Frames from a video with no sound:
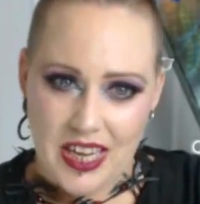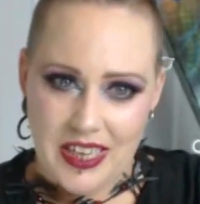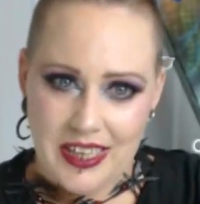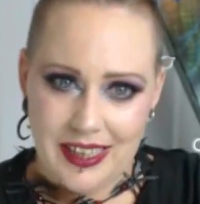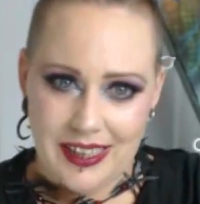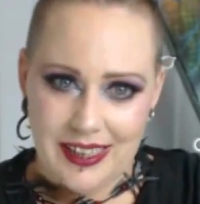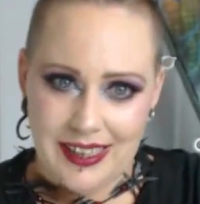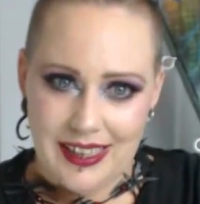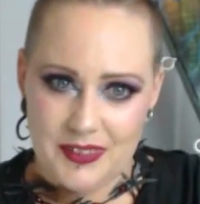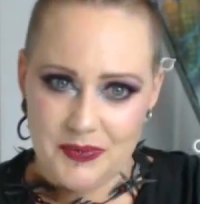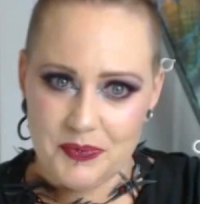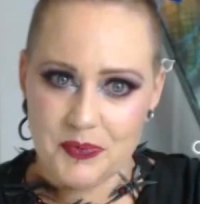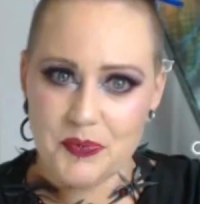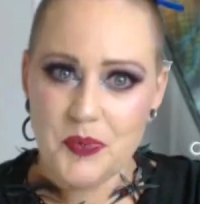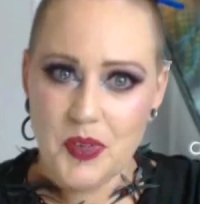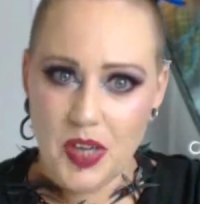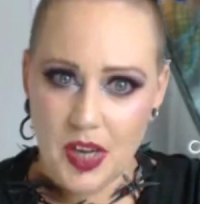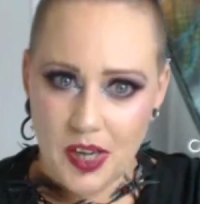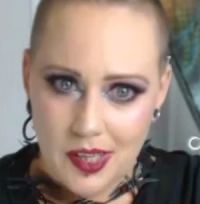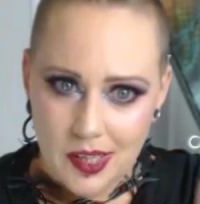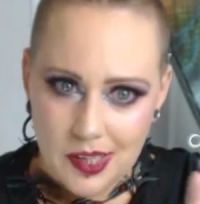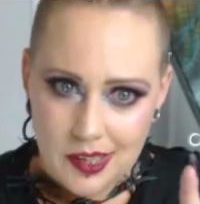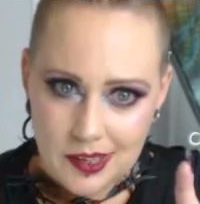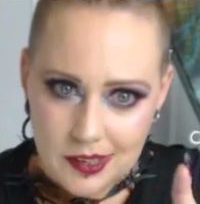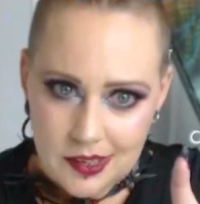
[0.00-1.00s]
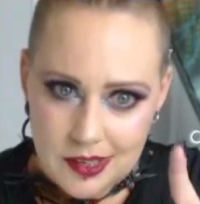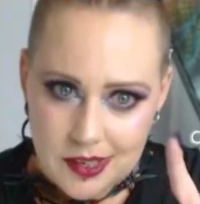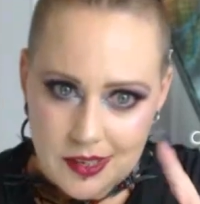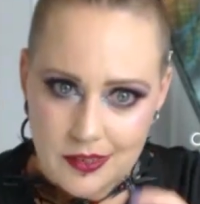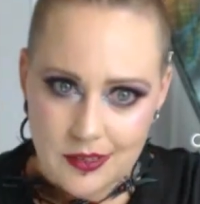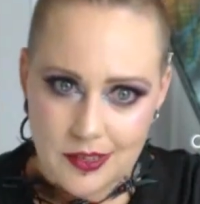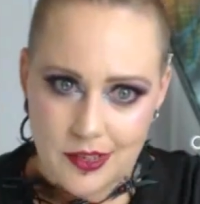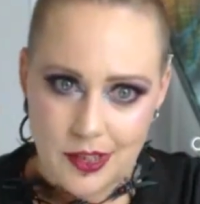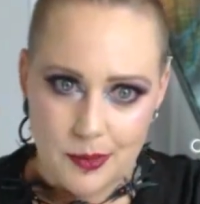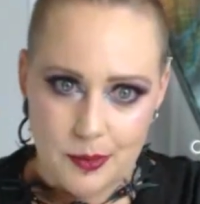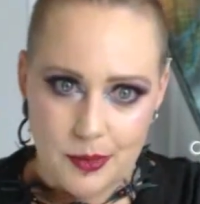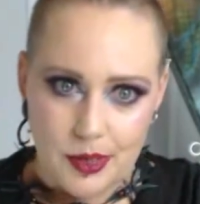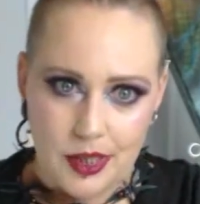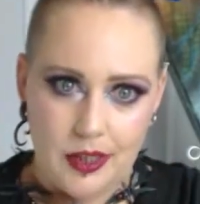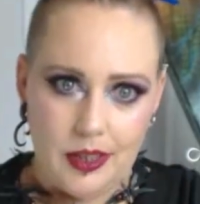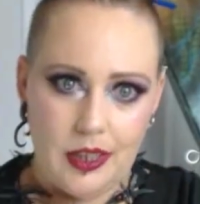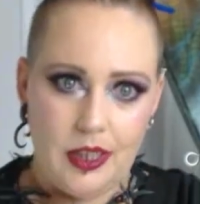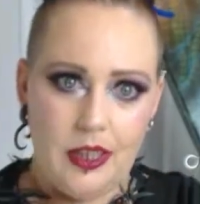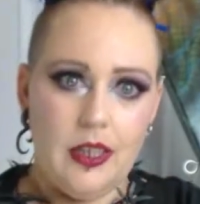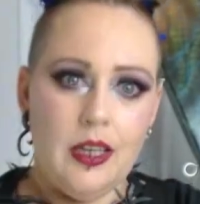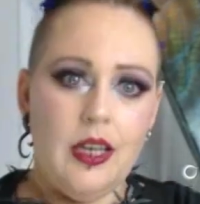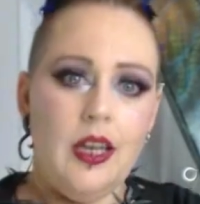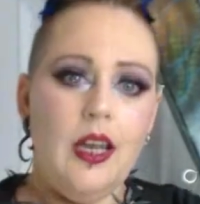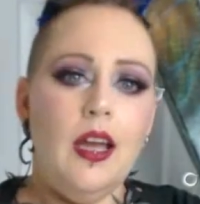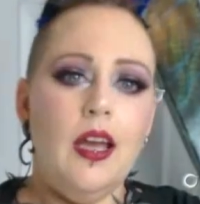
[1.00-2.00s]
Nah, listen to your
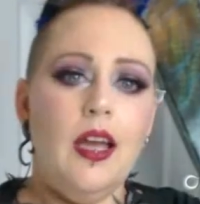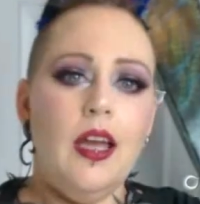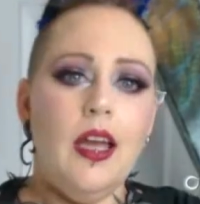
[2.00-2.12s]
body.